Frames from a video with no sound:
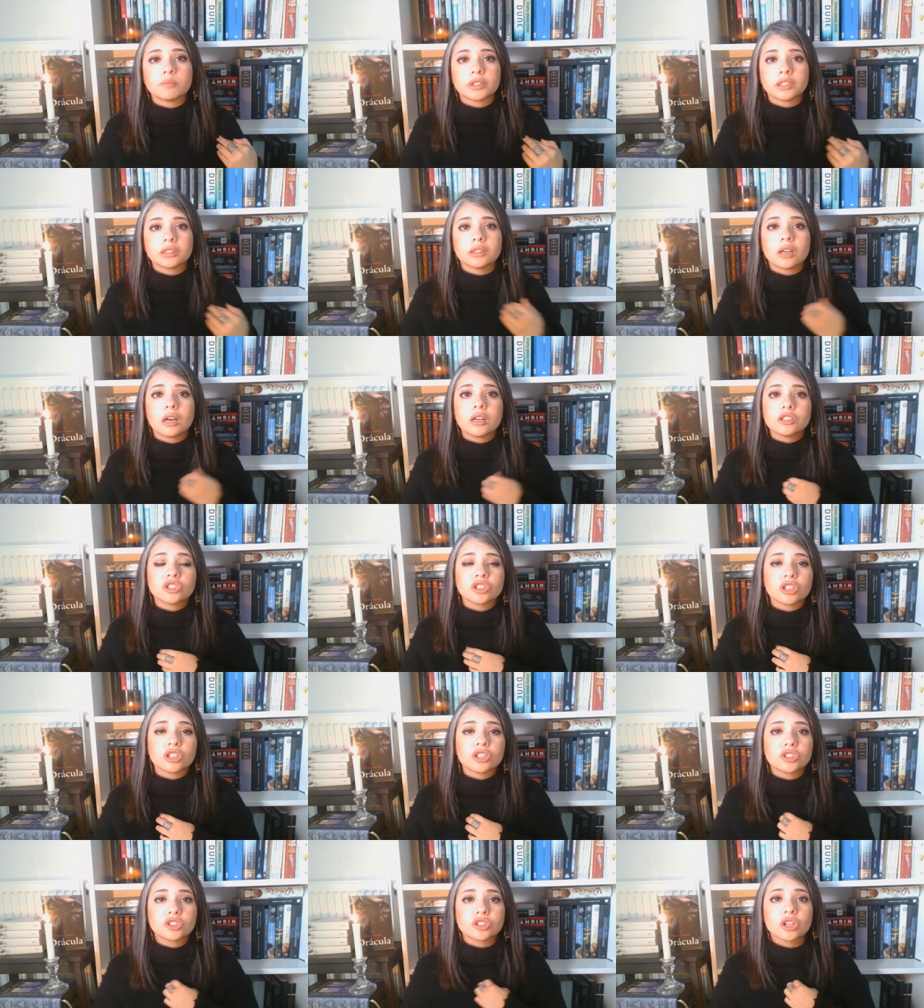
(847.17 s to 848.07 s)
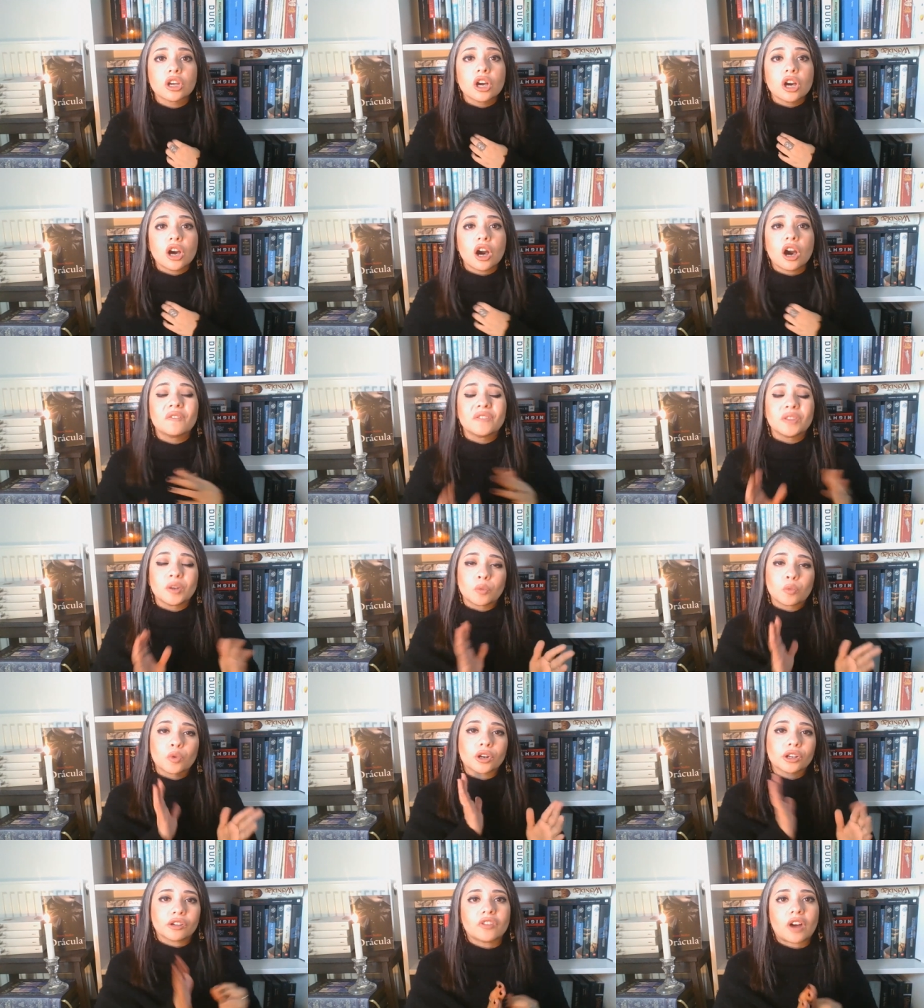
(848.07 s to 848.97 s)
but not just of the
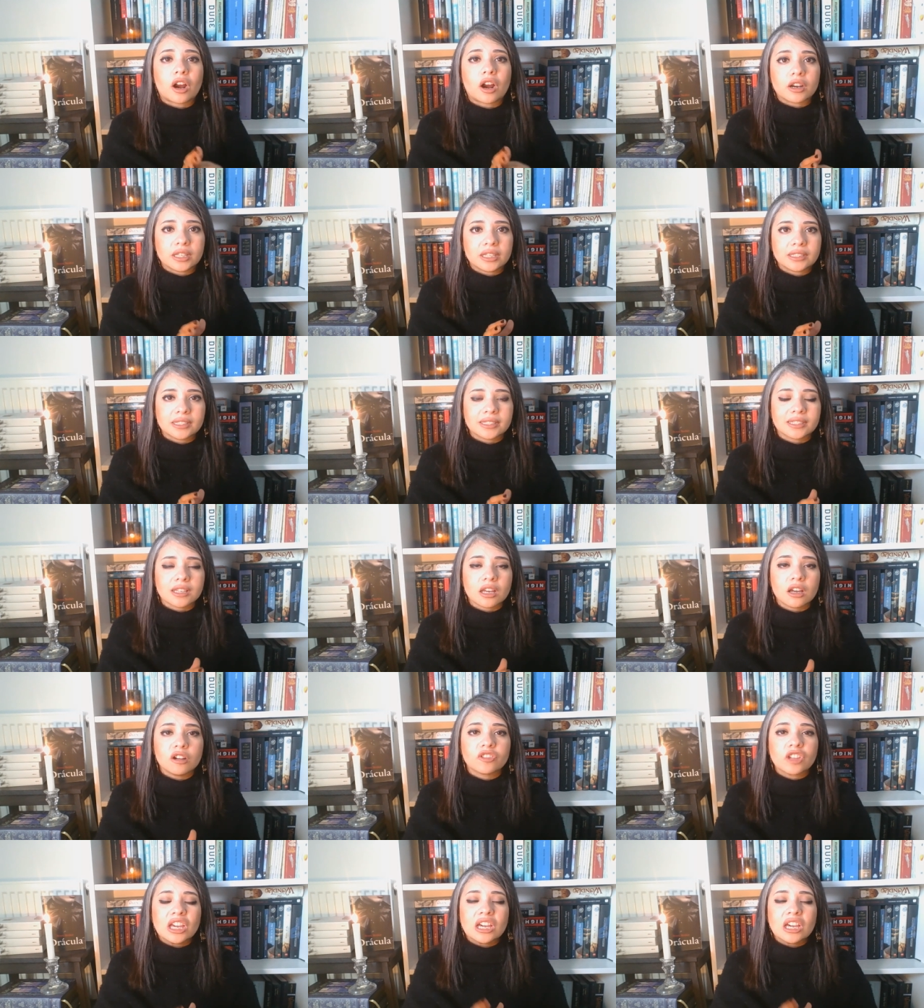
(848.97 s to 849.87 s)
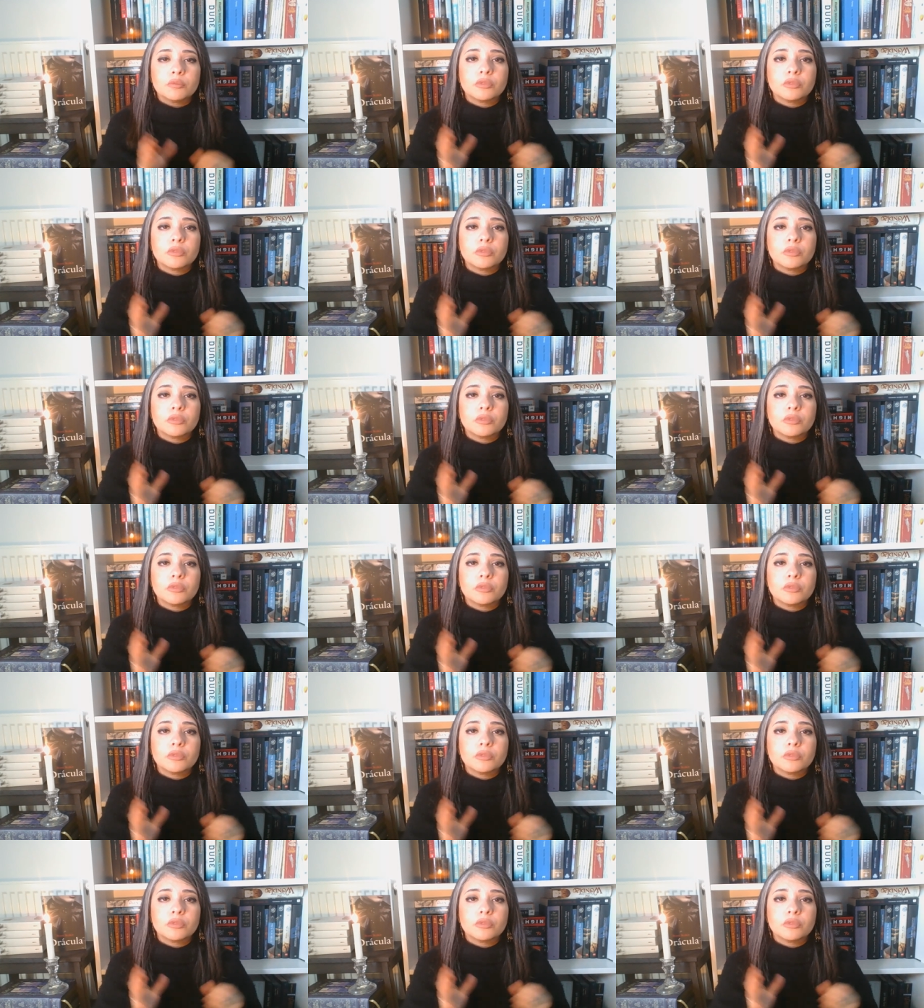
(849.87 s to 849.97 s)
work of art itself,